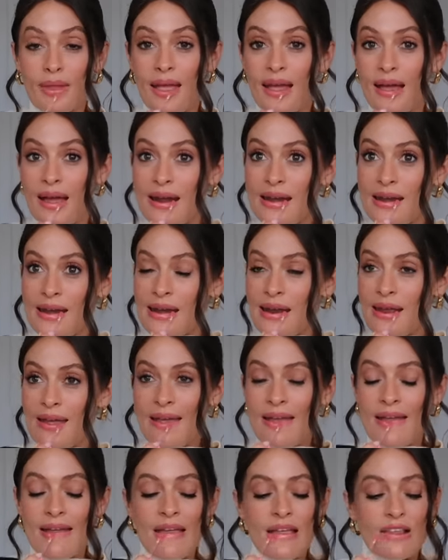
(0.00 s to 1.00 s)
And
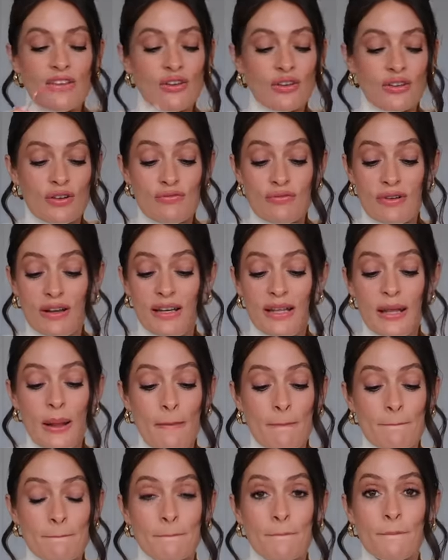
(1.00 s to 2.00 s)
it's just a really
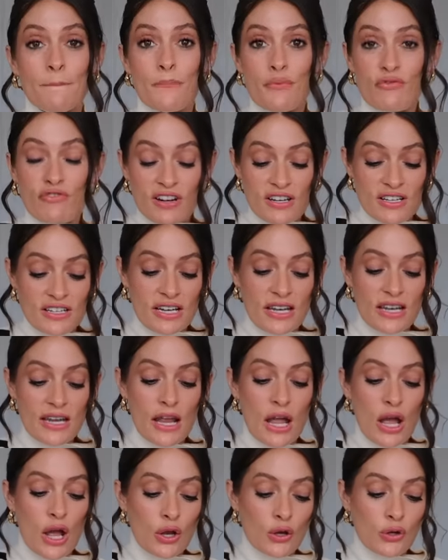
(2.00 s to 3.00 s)

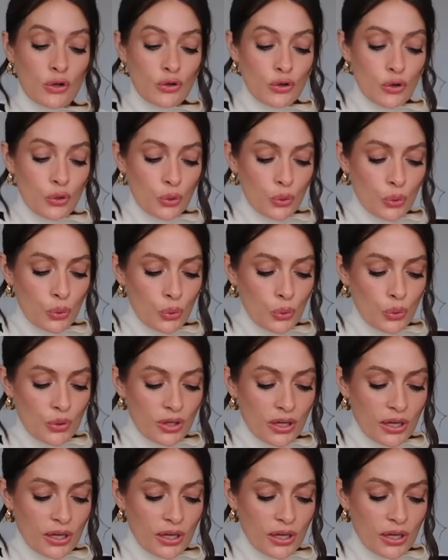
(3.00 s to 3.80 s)
pretty nude.